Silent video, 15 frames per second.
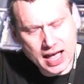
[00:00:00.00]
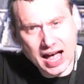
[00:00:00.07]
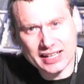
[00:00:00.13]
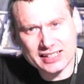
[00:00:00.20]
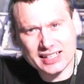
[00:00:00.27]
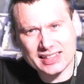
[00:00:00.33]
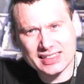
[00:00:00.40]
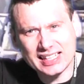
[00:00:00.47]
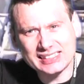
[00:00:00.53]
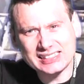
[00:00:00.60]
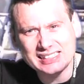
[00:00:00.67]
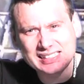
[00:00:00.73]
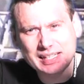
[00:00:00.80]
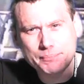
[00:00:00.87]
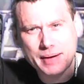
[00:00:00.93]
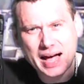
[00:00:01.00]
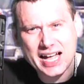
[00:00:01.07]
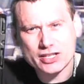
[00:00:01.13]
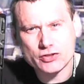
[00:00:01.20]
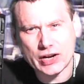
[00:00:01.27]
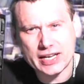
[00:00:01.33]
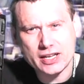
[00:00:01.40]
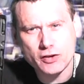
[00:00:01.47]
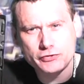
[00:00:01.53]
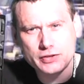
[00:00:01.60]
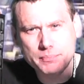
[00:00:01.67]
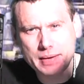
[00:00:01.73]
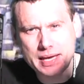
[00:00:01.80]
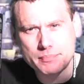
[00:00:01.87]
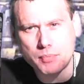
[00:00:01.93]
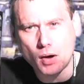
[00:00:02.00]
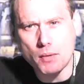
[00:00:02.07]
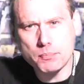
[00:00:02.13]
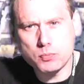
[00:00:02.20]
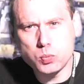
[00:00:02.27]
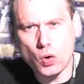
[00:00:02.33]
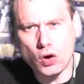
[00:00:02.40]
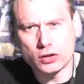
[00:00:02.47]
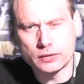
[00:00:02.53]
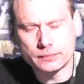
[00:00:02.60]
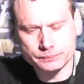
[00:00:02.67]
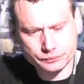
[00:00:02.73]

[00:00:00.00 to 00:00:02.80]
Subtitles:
and this is the battery of the Bebop 1.